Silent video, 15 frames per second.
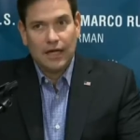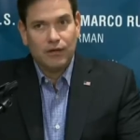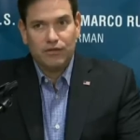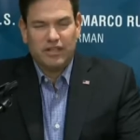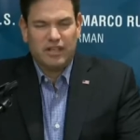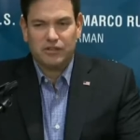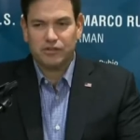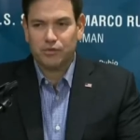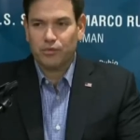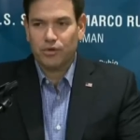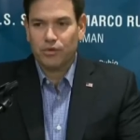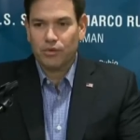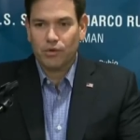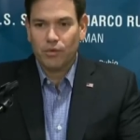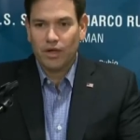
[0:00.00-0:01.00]
I don't think it's a
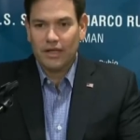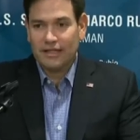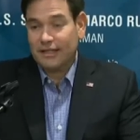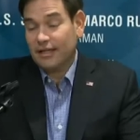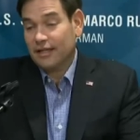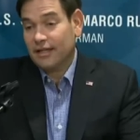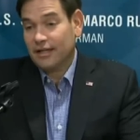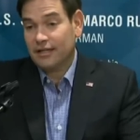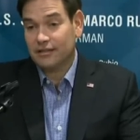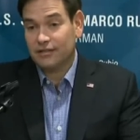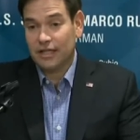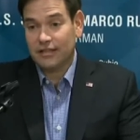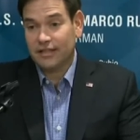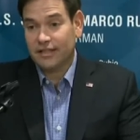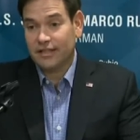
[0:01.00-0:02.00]
real request. I think, again, I
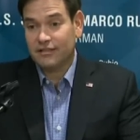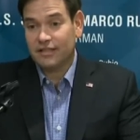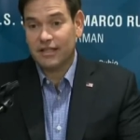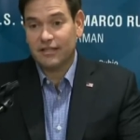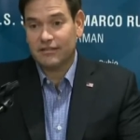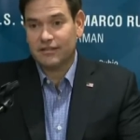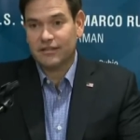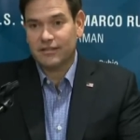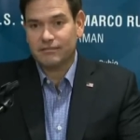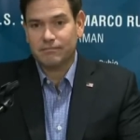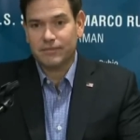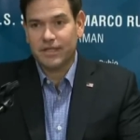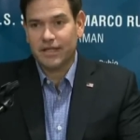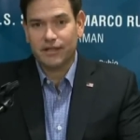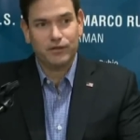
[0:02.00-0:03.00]
think he did it to
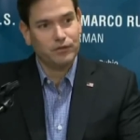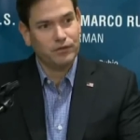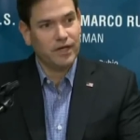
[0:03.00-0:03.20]
gig you